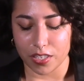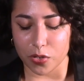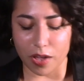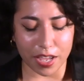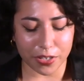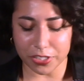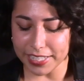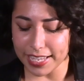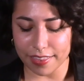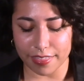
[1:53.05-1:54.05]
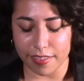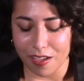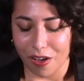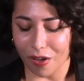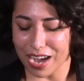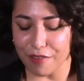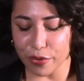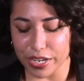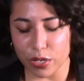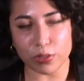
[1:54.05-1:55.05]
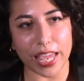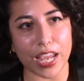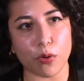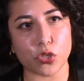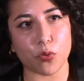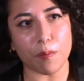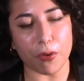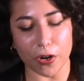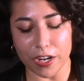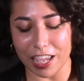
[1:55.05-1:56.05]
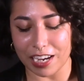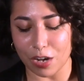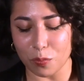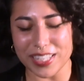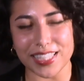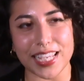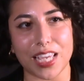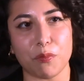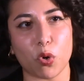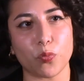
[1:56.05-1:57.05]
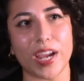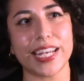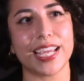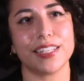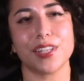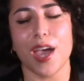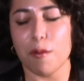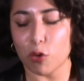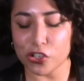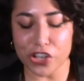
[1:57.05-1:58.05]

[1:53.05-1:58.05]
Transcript: You cut your teeth on every new language we burn in, and we sing more radiant, more